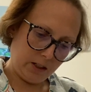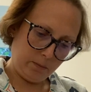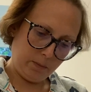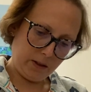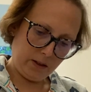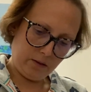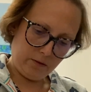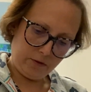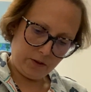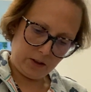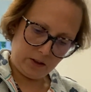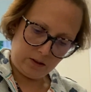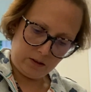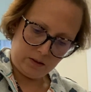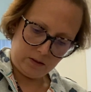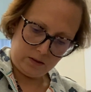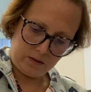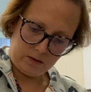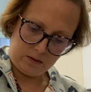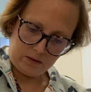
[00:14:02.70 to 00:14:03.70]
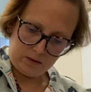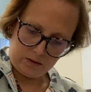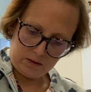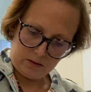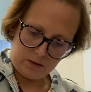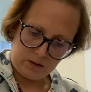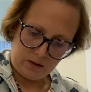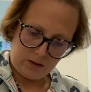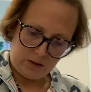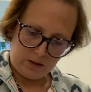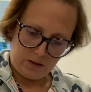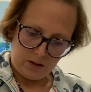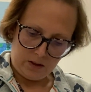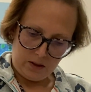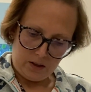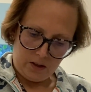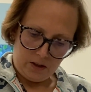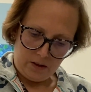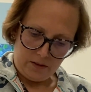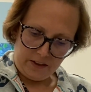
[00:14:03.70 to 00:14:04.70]
a bit of a,
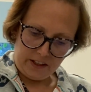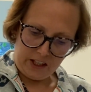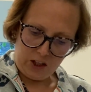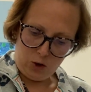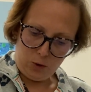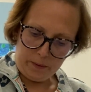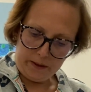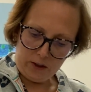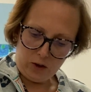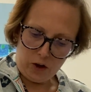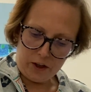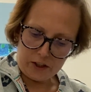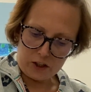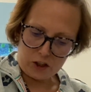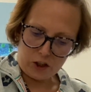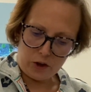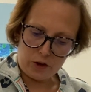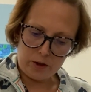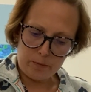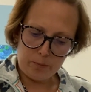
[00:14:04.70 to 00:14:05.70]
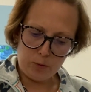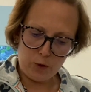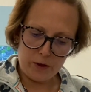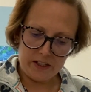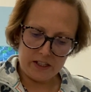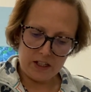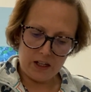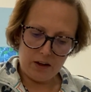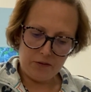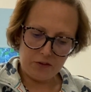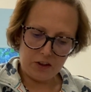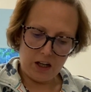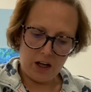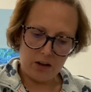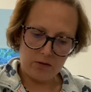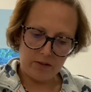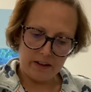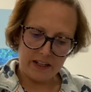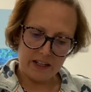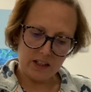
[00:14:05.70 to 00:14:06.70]
I think it will be nice though. The boys love
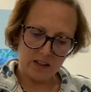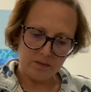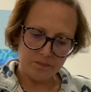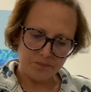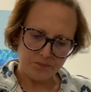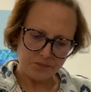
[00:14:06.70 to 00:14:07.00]
curry,